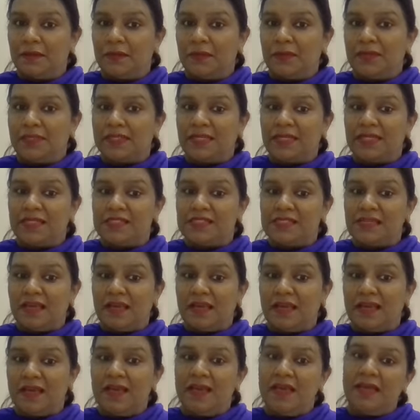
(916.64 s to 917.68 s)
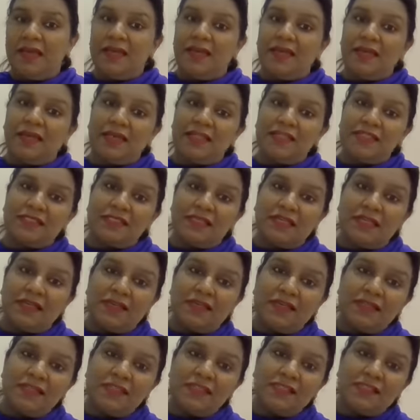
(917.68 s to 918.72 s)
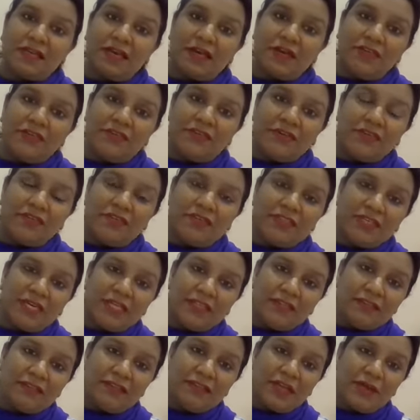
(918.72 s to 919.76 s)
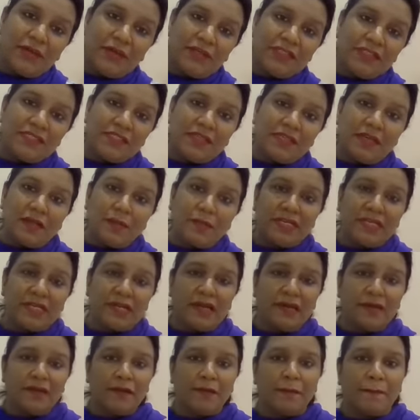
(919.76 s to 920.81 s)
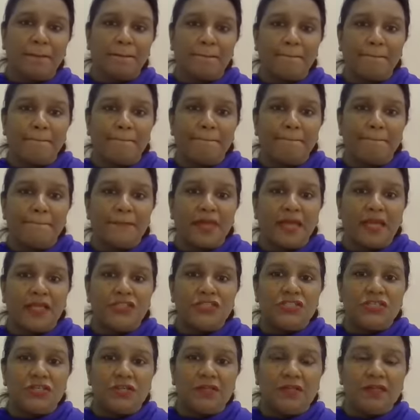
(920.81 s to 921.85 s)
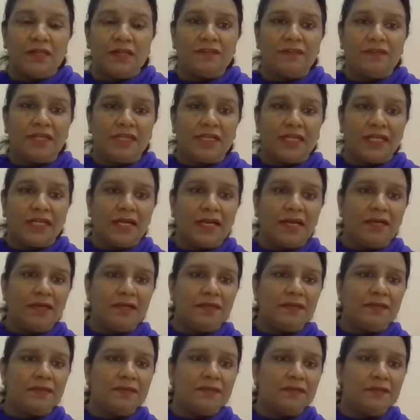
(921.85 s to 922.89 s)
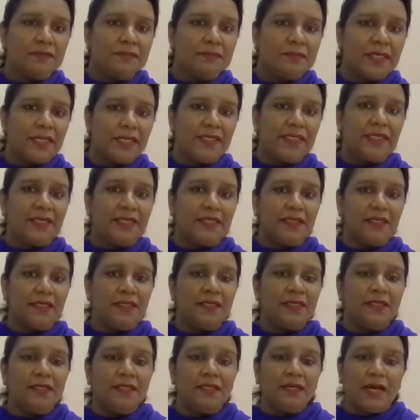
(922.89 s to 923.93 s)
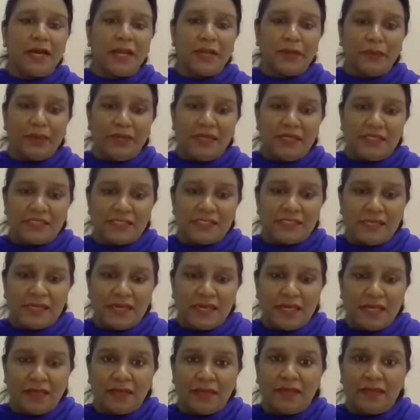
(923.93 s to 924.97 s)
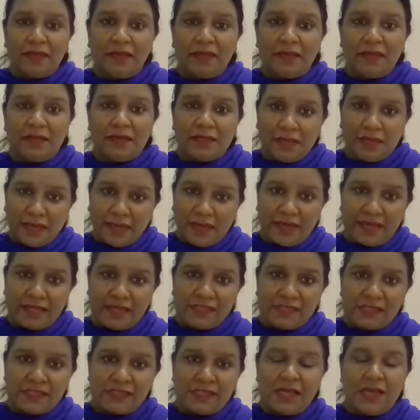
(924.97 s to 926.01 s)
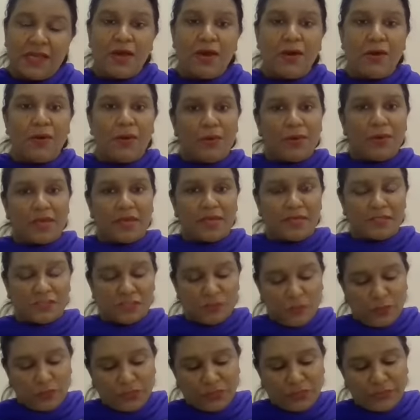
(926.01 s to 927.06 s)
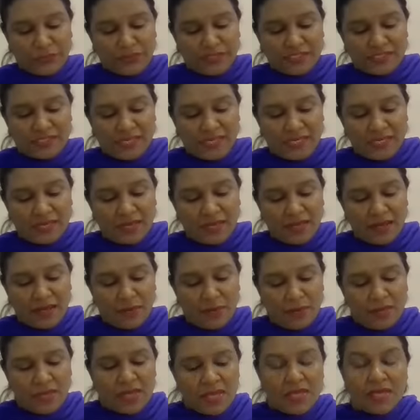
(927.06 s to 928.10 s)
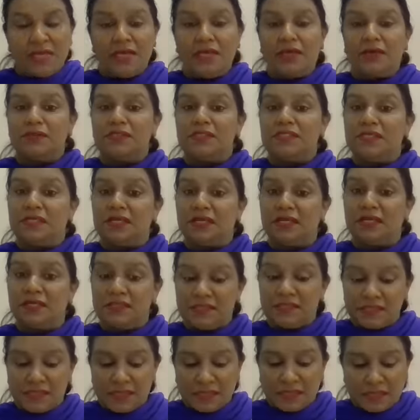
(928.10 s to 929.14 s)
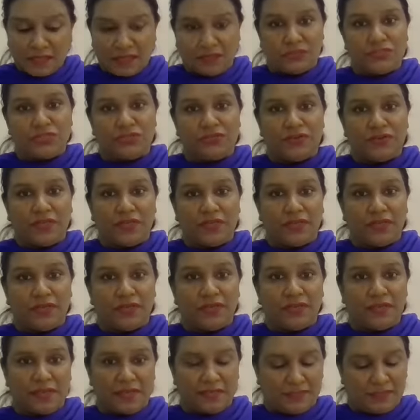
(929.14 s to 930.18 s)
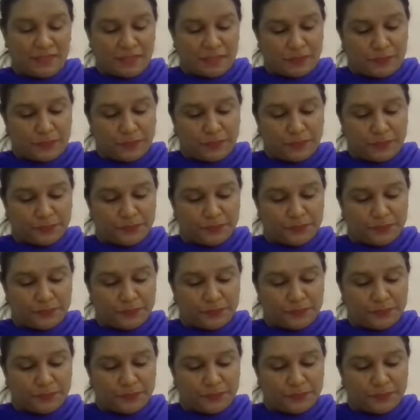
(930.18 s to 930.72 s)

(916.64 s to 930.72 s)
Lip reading: What can he see? He can see his country. Vedanti, are you listening, beta? Angel, Manika, Manya, are you all listening? Yes? Okay, so what could he see now? He could see his country. Yes.